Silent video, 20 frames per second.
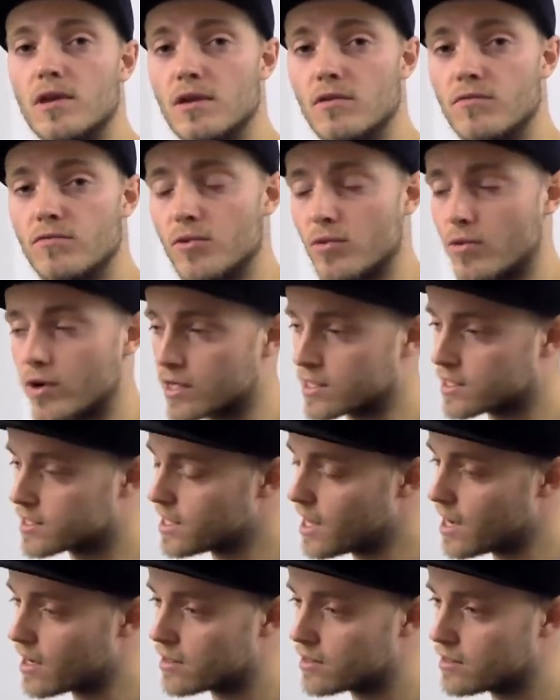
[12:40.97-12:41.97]
if you're
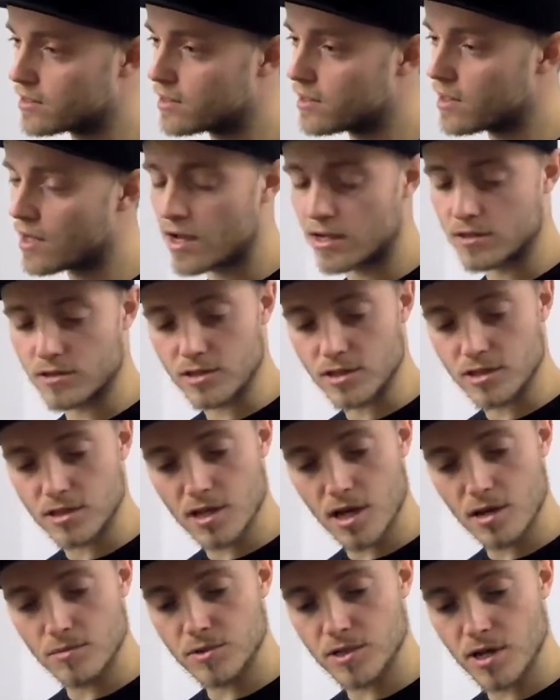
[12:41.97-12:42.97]
exactly at the
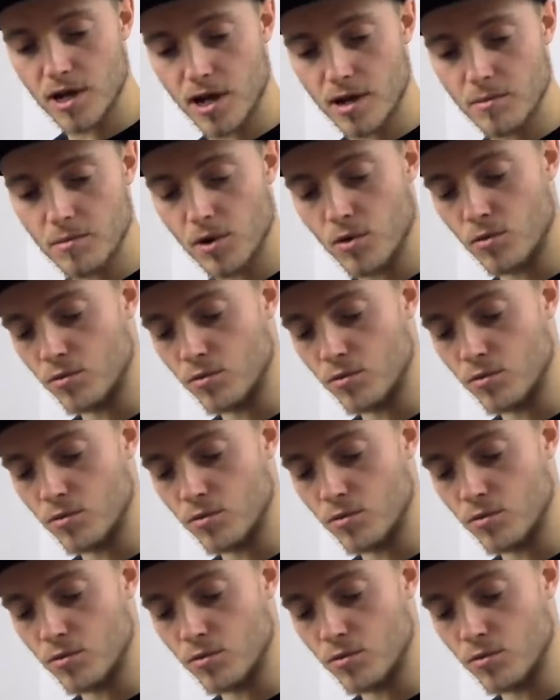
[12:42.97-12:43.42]
same time